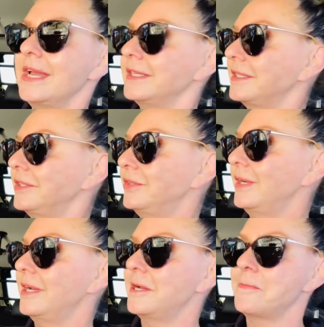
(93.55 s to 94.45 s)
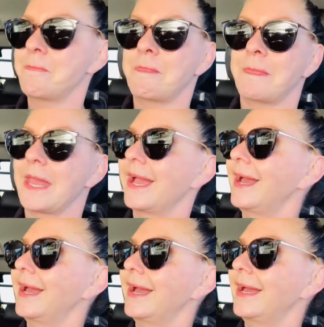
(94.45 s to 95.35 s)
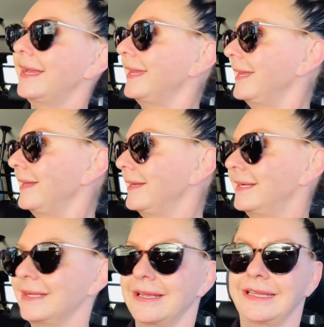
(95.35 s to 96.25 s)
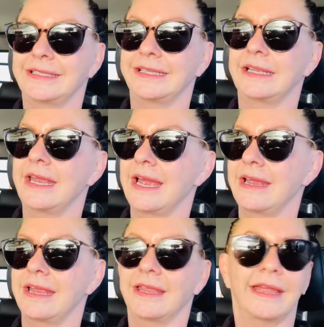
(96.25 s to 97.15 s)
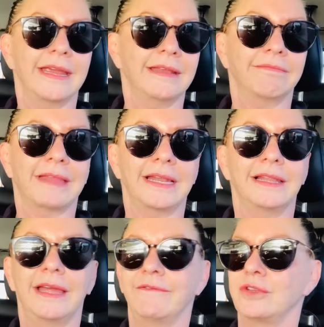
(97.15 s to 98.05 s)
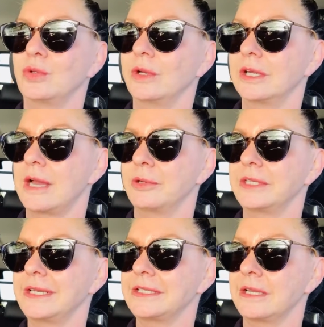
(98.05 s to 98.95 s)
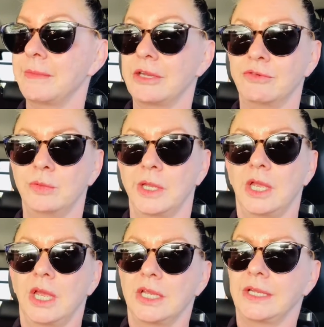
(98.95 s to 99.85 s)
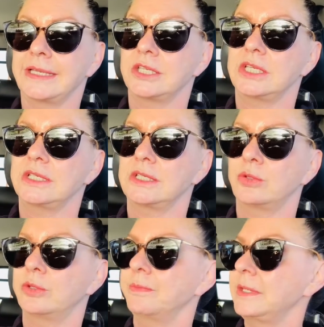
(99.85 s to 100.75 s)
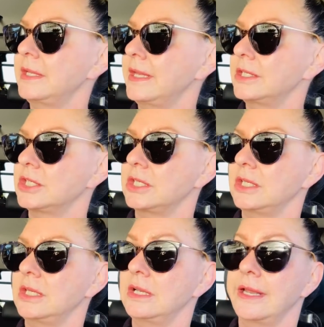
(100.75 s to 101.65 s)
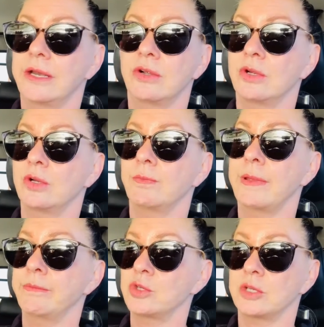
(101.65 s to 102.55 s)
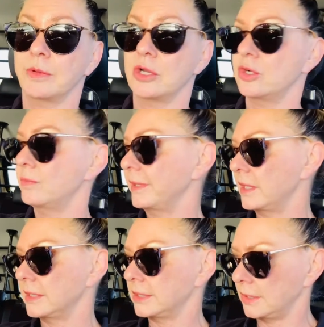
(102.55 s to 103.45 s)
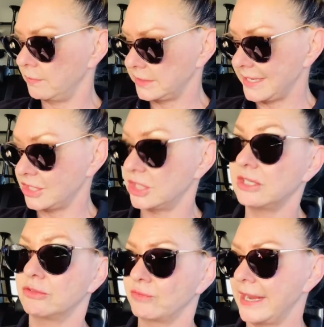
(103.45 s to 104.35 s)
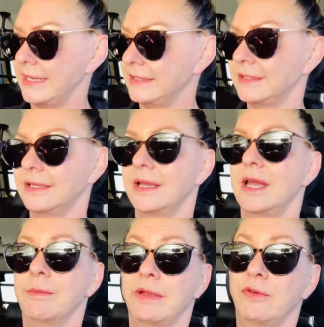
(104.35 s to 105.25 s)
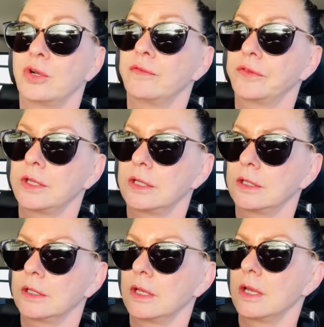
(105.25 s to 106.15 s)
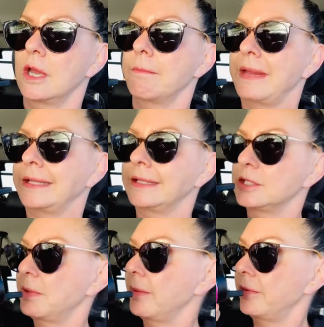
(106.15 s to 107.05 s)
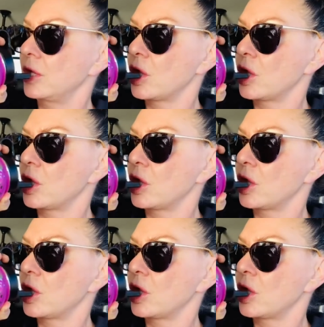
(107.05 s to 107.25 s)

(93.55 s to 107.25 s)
So I said, hey, I will have you a couple of days in my group. And she's told me that she let her membership go because she was actually harassed by one of the maintenance people.